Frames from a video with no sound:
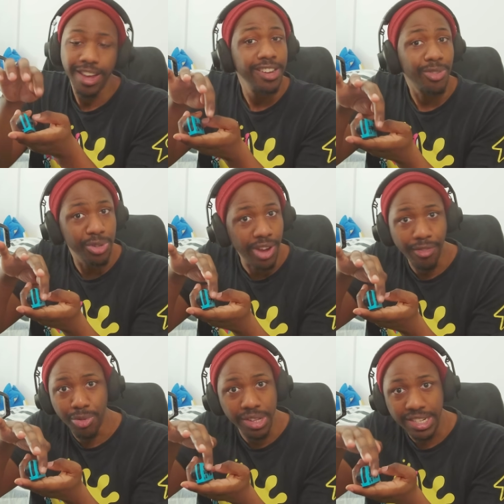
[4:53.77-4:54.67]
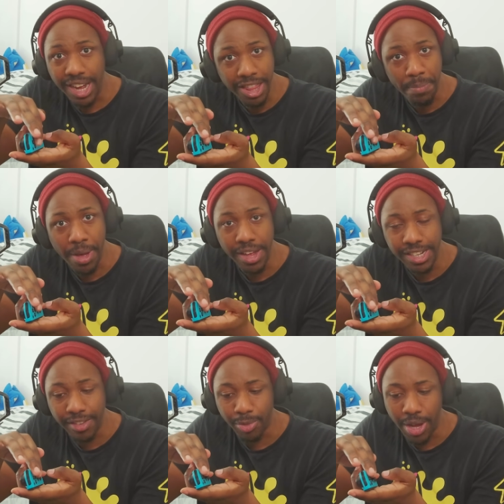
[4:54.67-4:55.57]
you have all these other
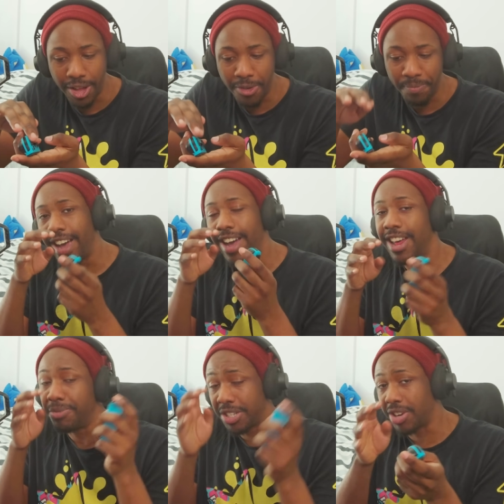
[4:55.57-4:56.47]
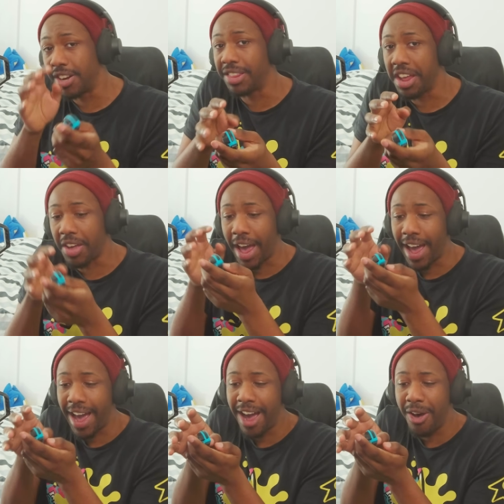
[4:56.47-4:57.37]
buttons as well, I'm just trying to think,
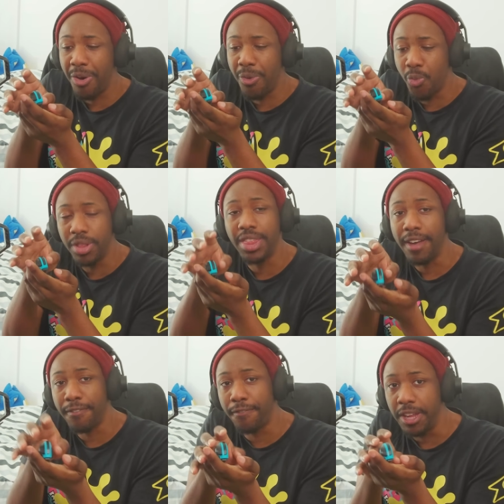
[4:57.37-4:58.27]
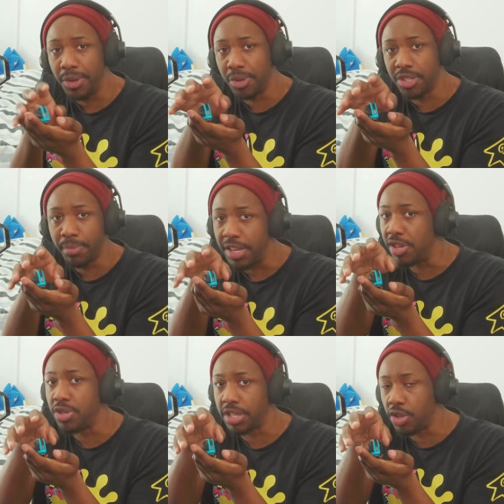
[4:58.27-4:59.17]
how would that feel to be
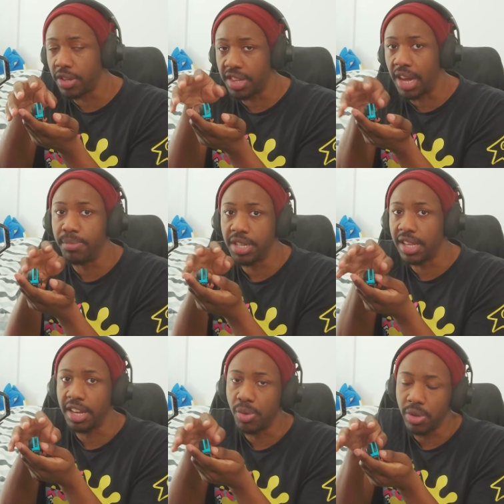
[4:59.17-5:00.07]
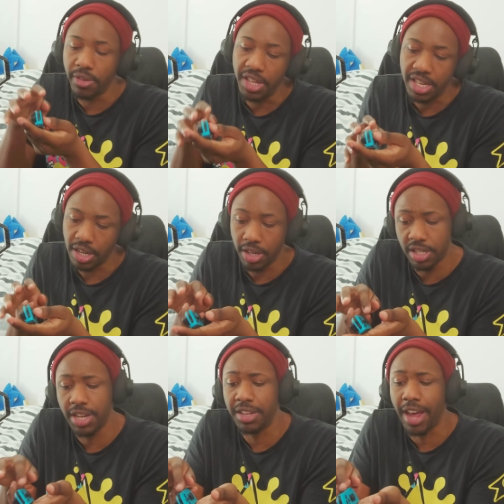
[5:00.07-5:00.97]
using your thumb to click all of these? Like,
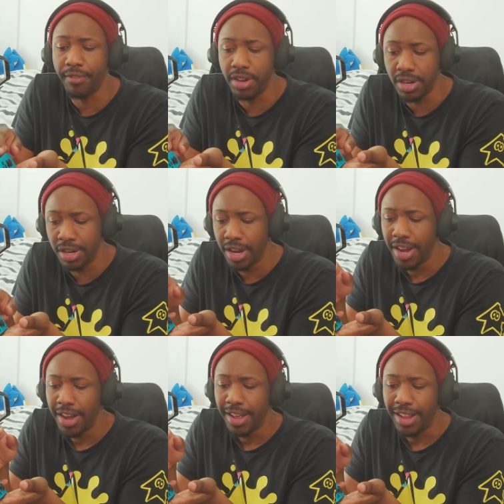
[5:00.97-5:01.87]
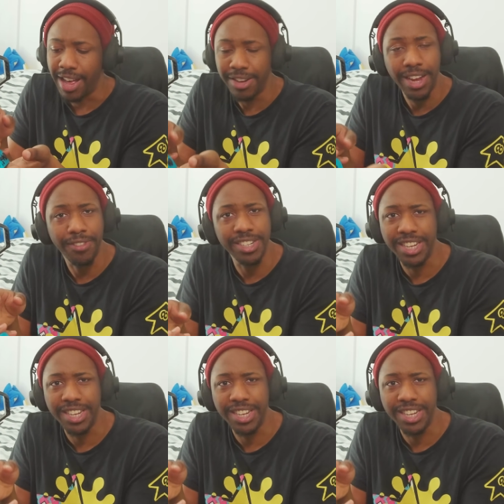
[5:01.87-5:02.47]
it's like having, I'd have to say,